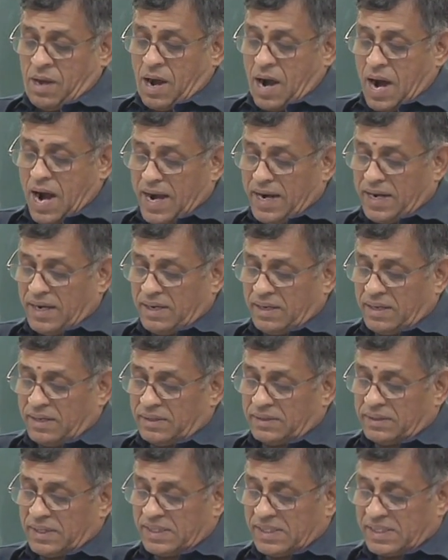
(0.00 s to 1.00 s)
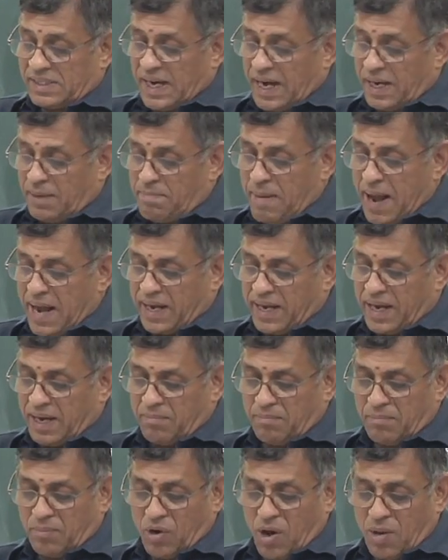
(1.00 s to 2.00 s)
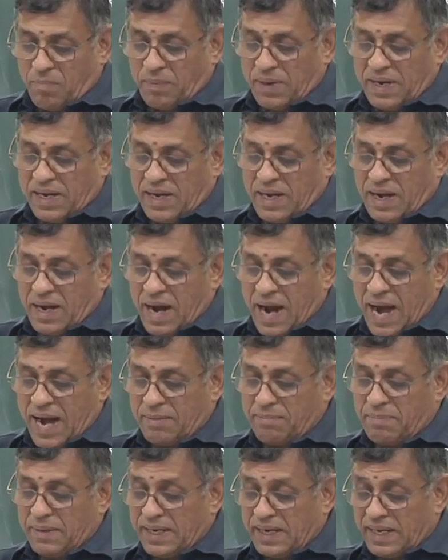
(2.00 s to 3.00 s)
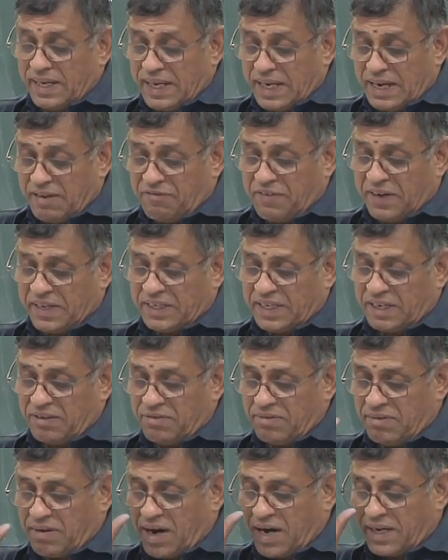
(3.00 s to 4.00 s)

and the state banking monopoly had been ineffective